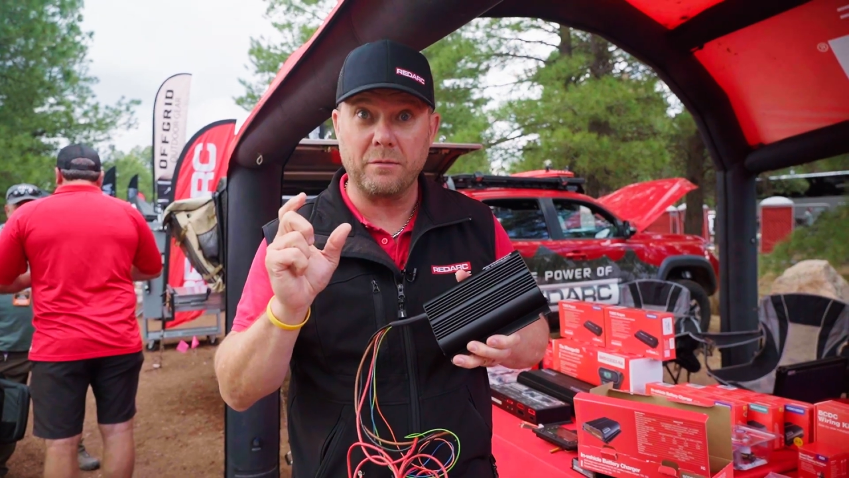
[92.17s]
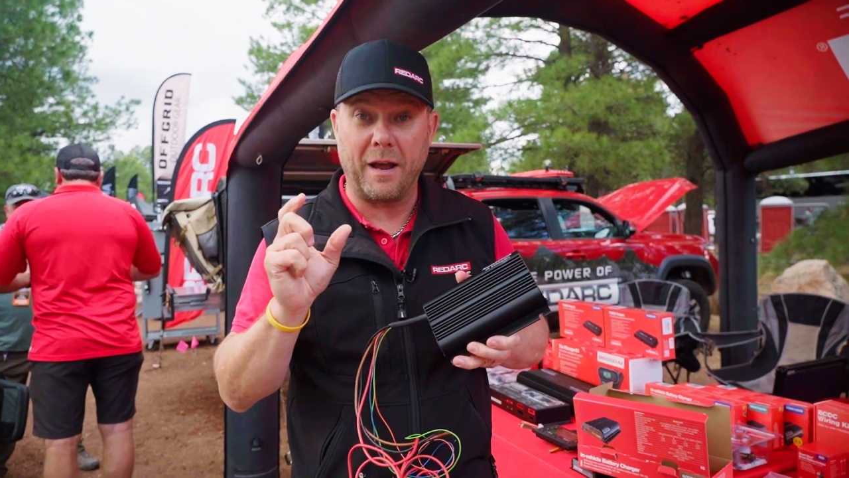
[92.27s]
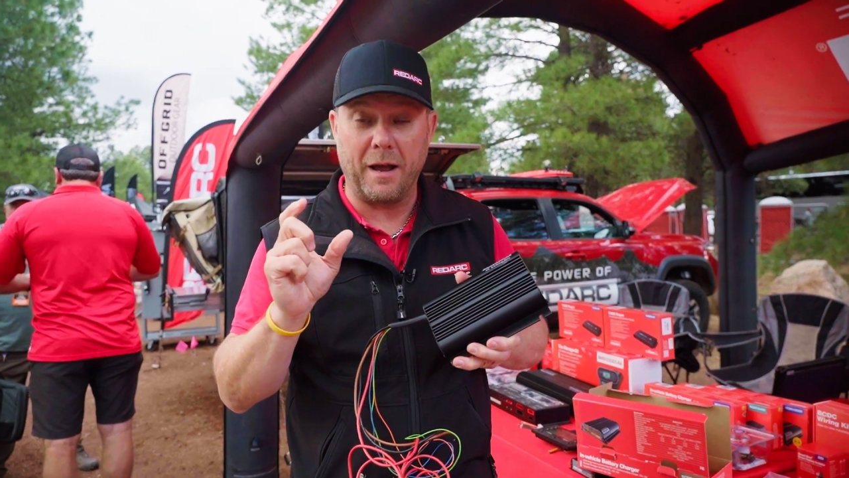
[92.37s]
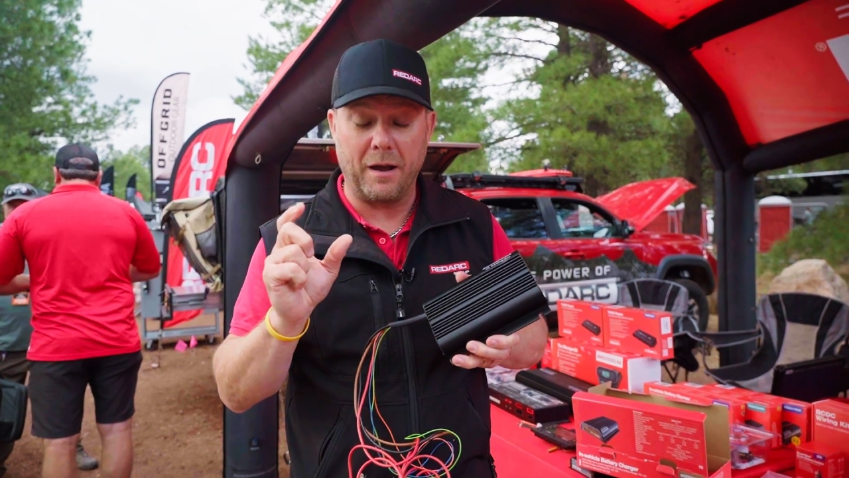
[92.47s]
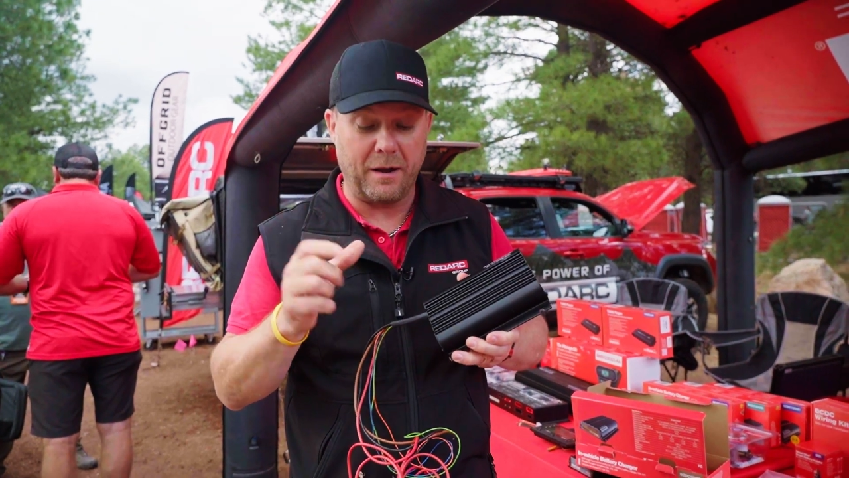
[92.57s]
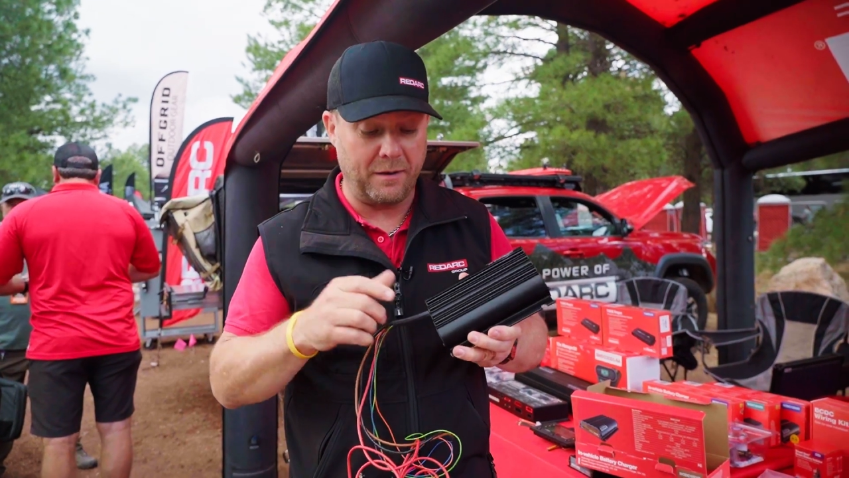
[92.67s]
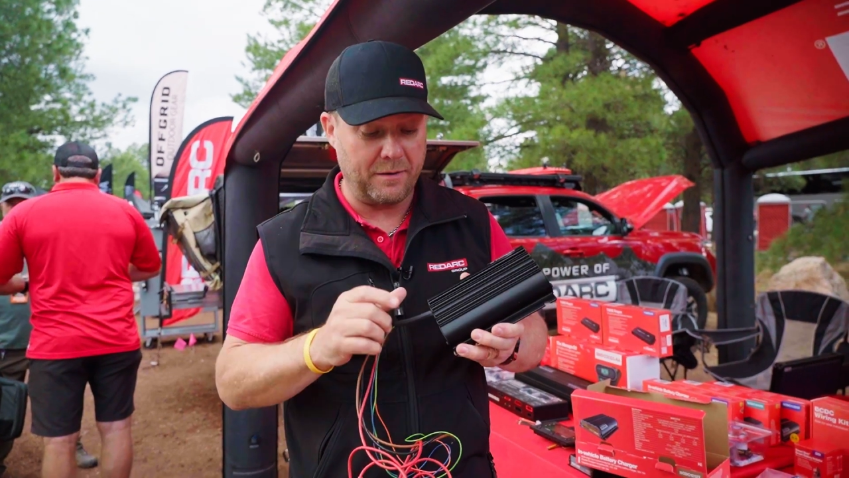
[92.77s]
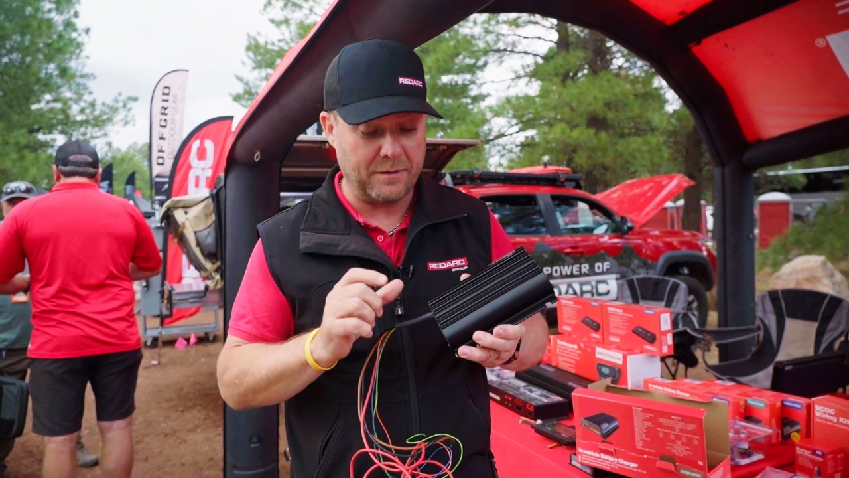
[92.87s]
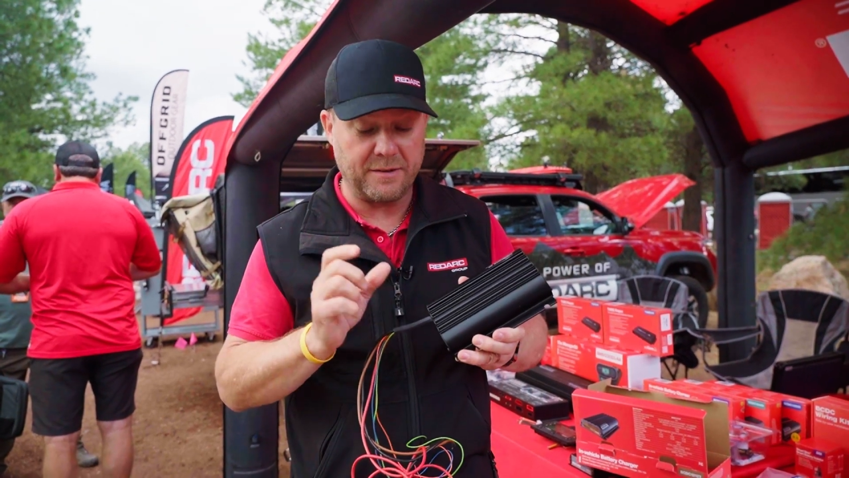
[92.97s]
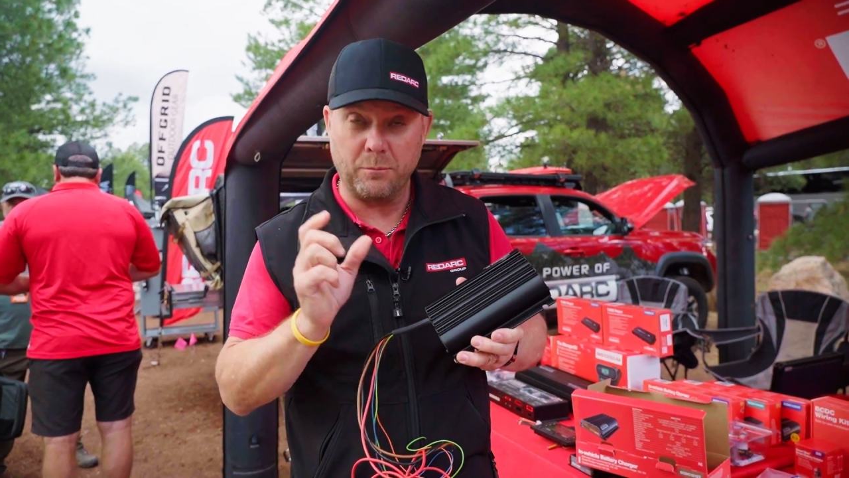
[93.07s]

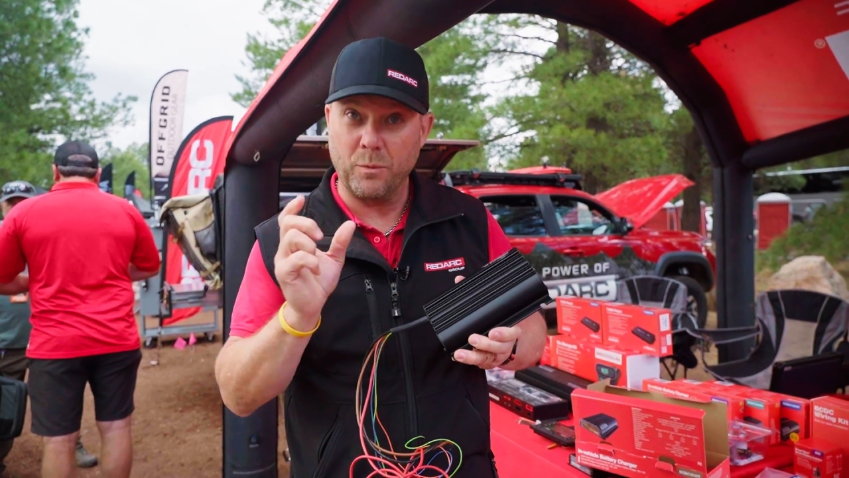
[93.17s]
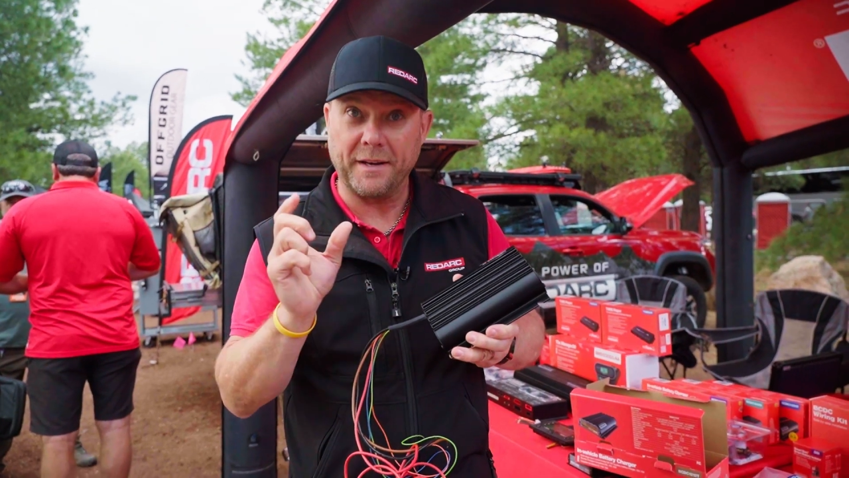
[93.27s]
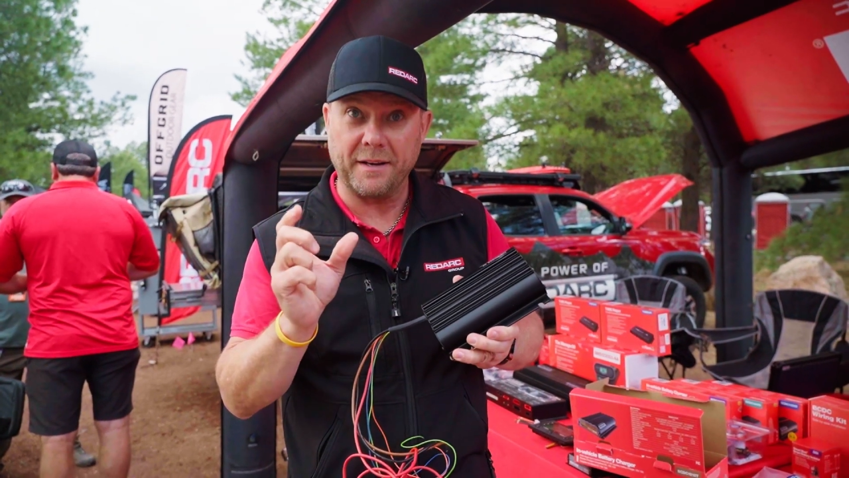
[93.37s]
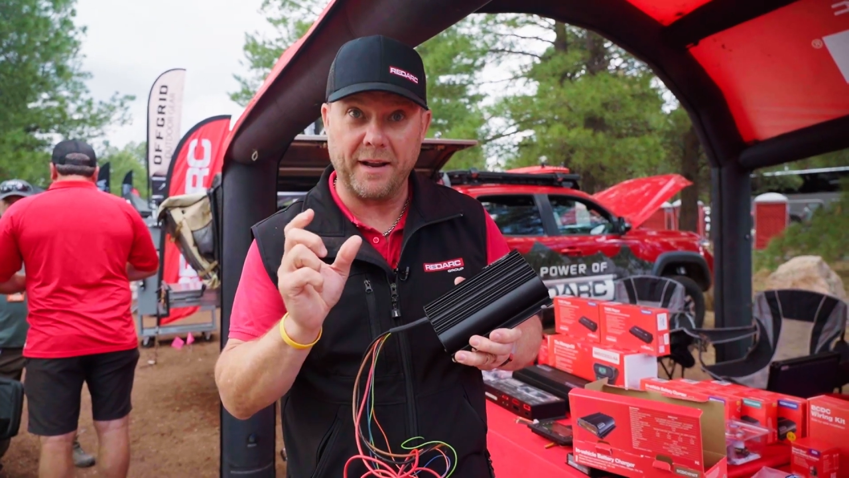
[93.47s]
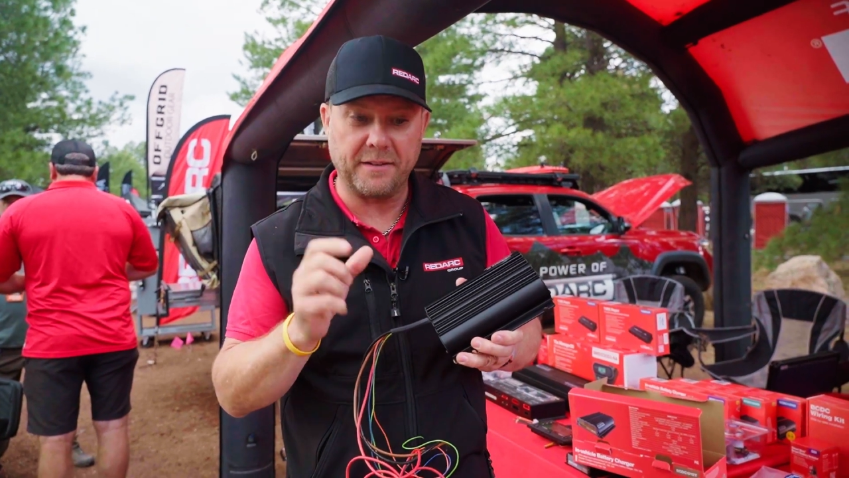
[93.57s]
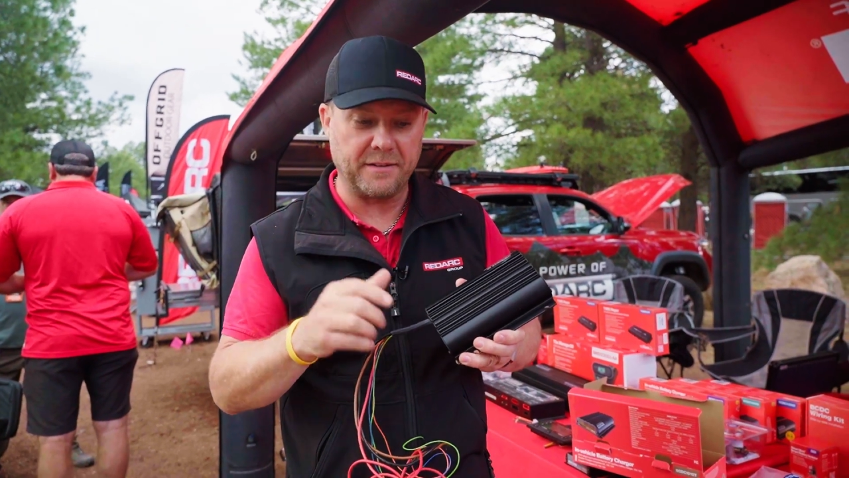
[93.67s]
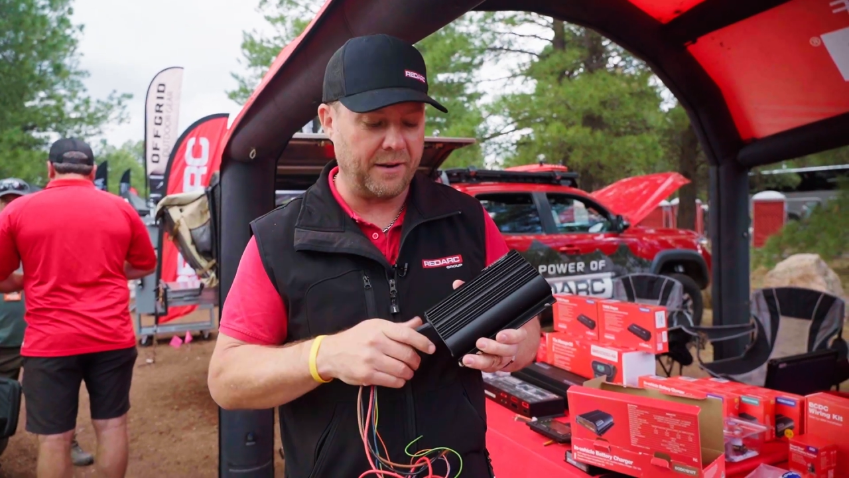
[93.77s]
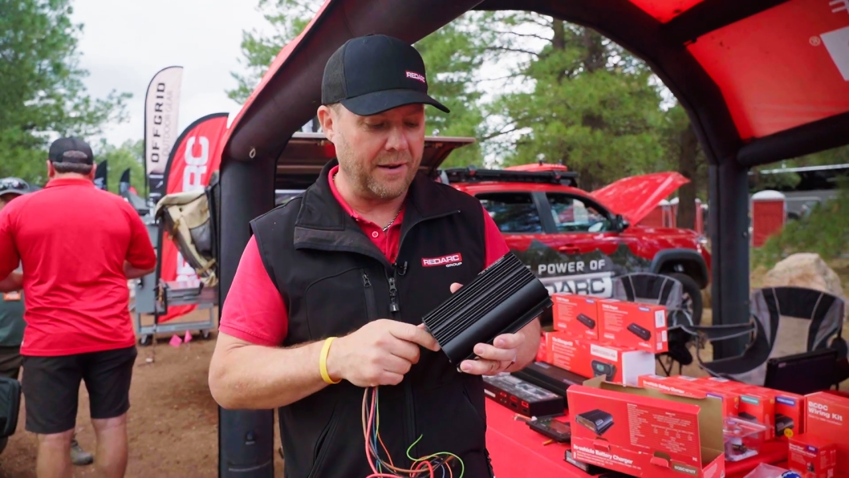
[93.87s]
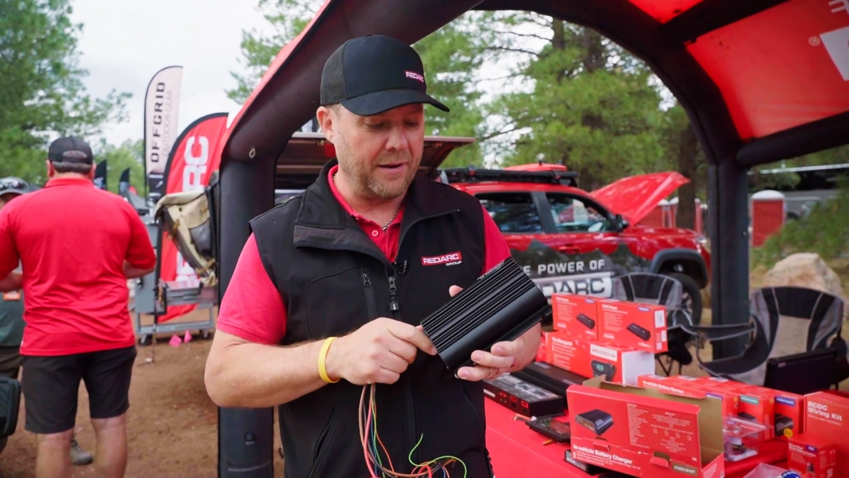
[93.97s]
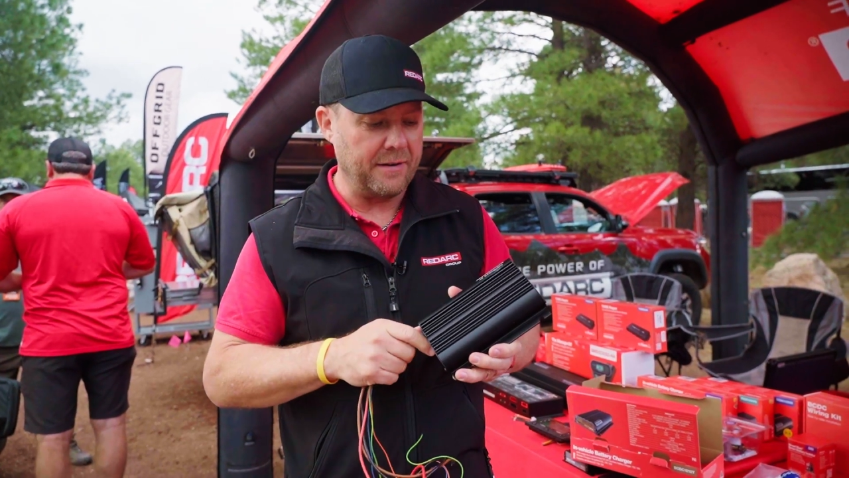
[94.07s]
connector.